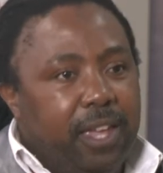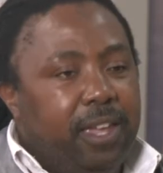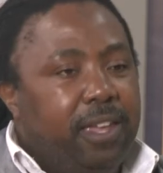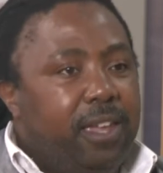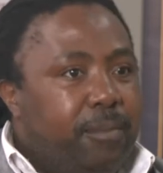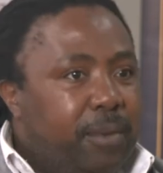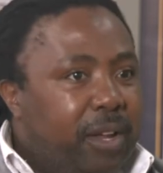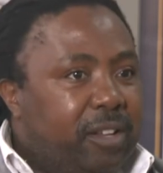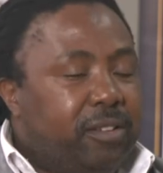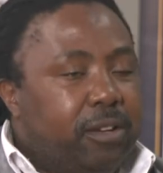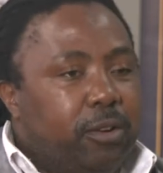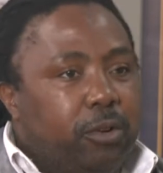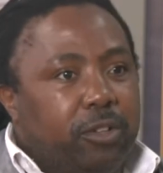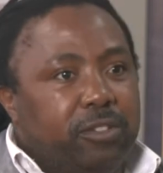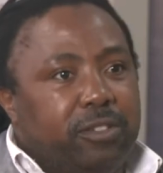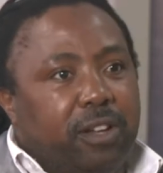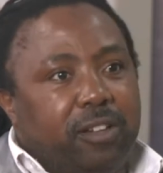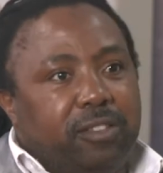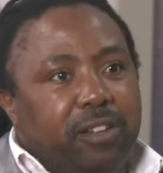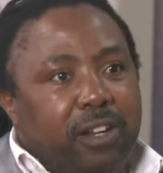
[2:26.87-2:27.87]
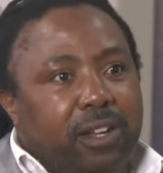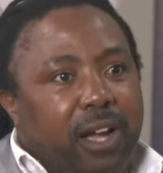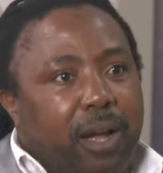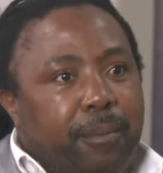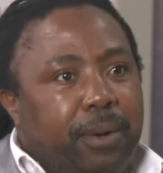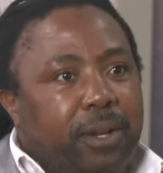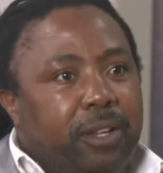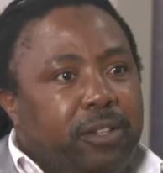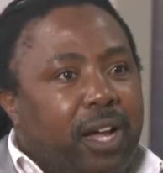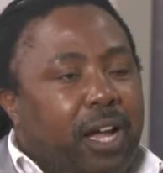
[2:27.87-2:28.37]
Emerging construction
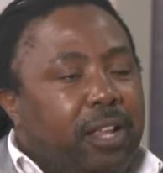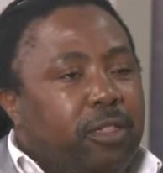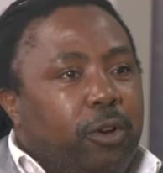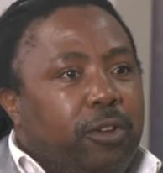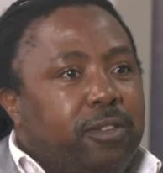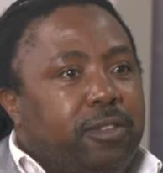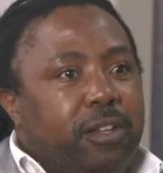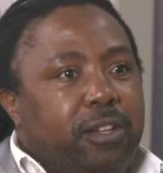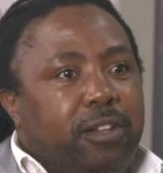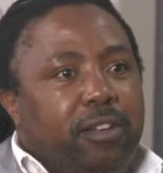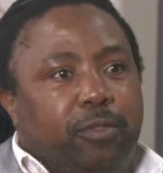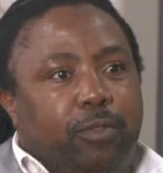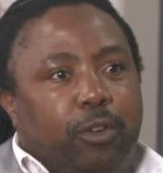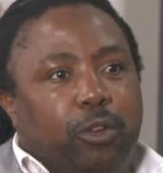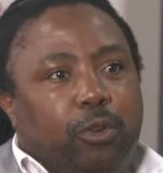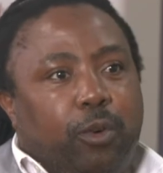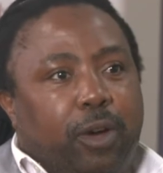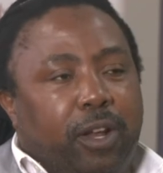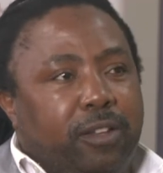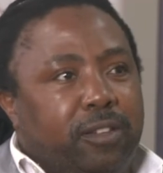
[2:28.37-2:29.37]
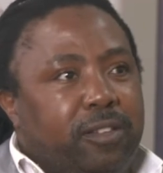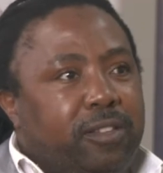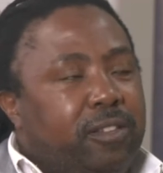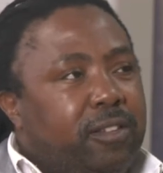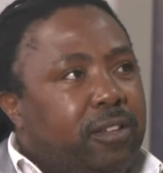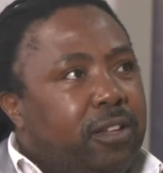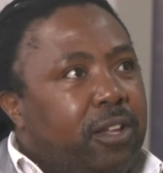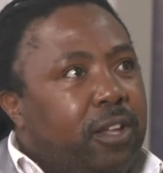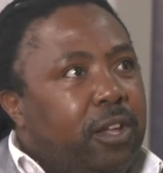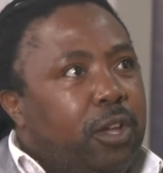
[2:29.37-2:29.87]
companies are those
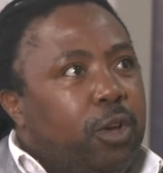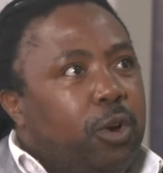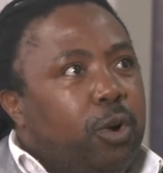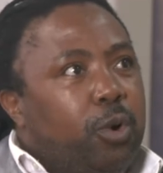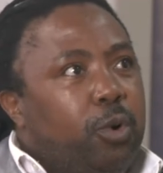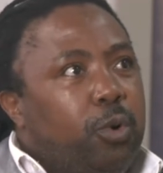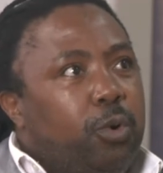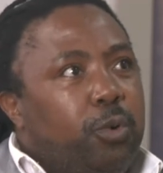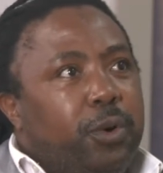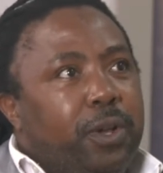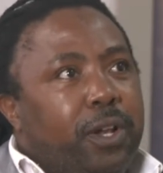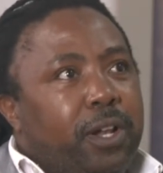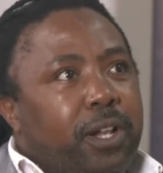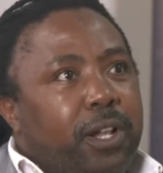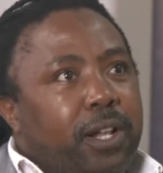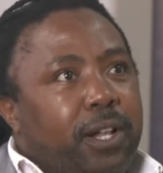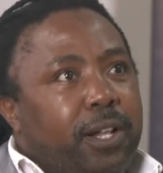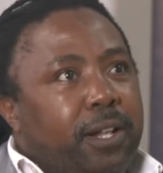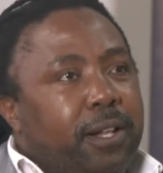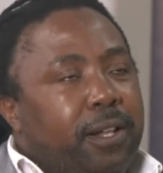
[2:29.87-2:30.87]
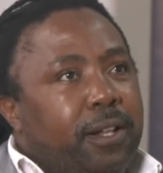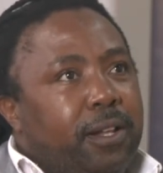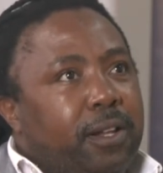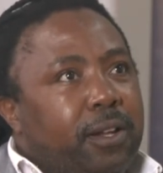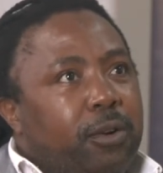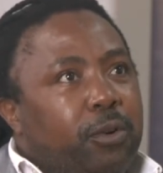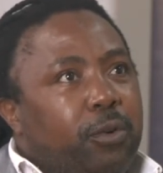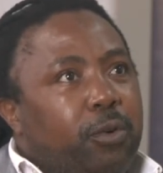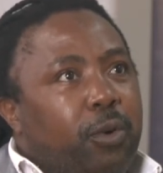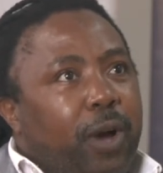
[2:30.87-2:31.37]
individuals who
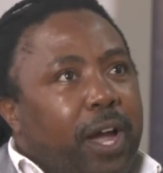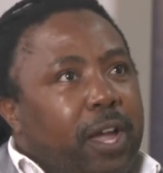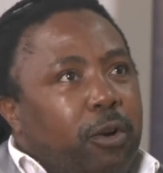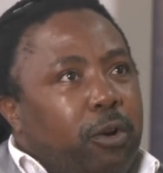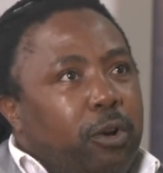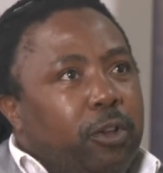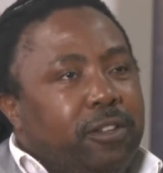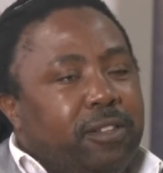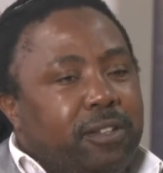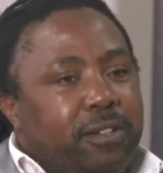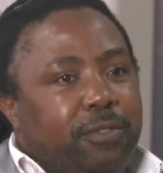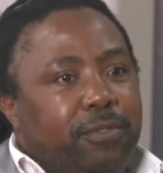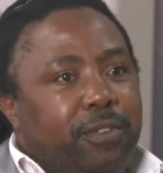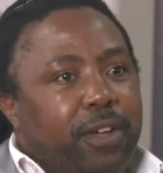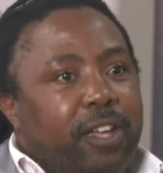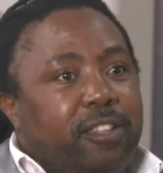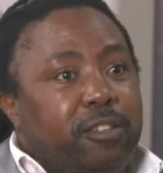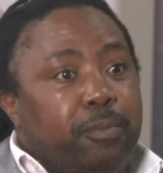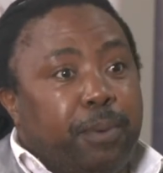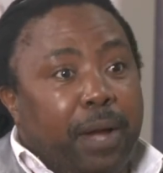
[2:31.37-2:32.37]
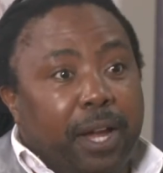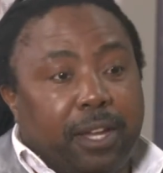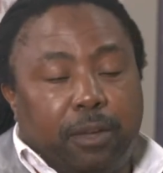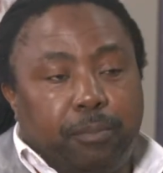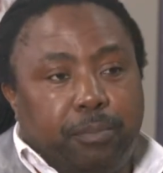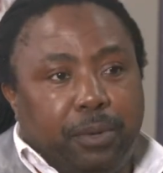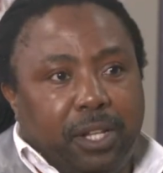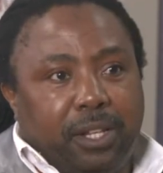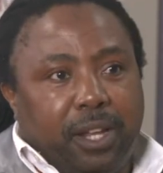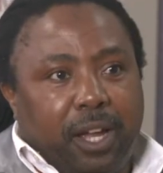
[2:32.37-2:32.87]
I always refer as bucket
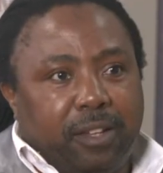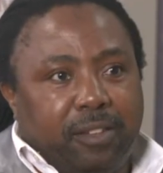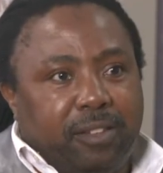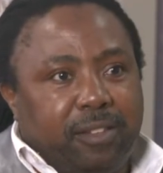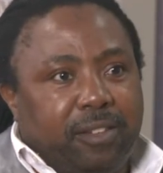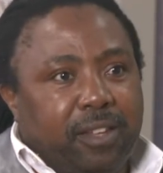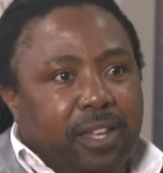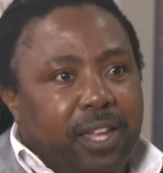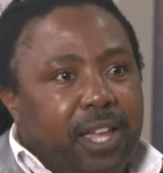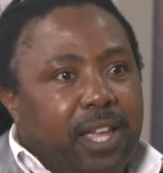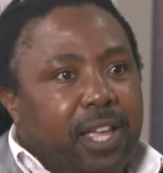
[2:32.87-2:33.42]
builders.